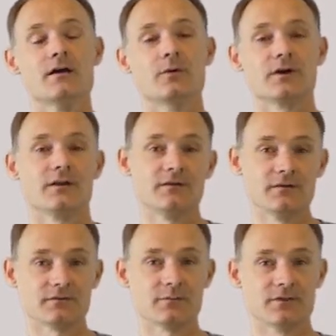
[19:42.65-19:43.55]
We're going to
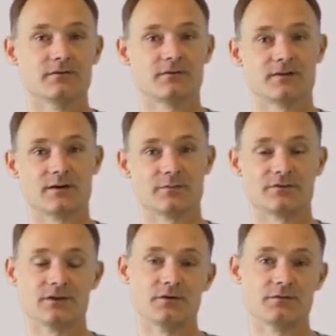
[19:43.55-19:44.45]
use some of those
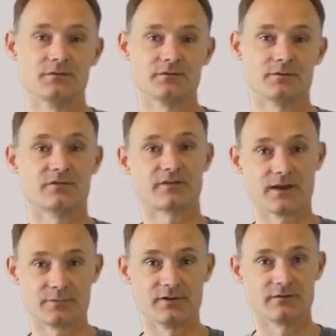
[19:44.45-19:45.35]
examples to go through some
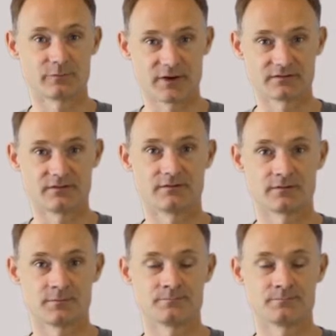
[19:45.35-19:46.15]
sample inspections.